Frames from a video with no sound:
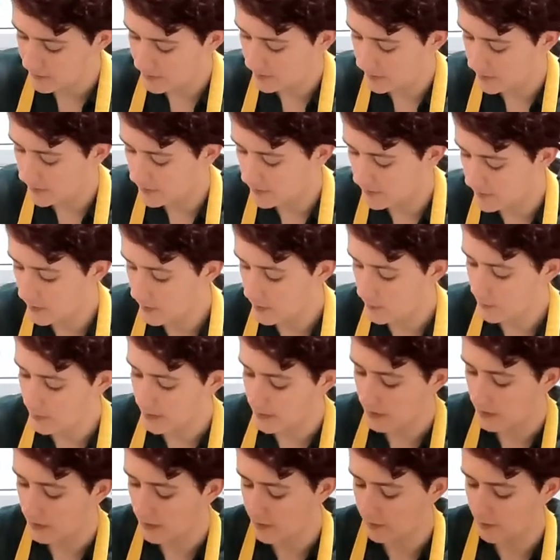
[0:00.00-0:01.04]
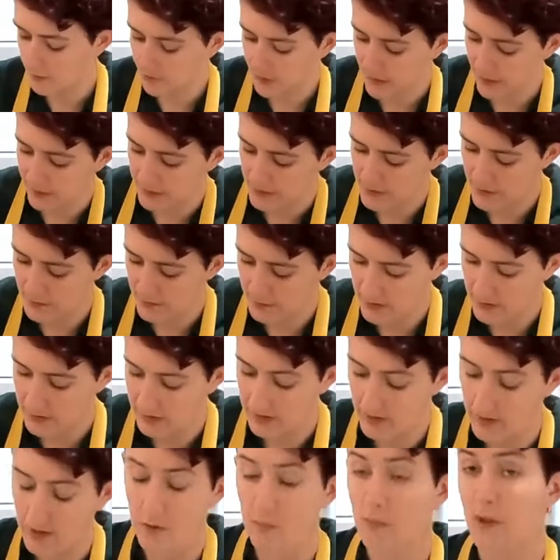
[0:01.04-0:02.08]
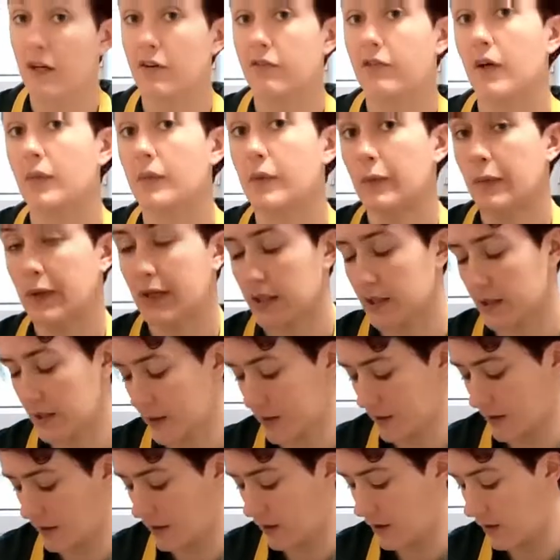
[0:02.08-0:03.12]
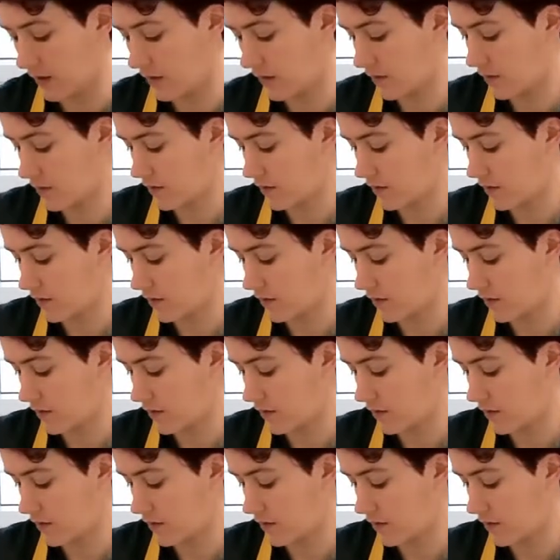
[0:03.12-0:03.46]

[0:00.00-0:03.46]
thinly because of how these are made. They're going to puff up a bit in the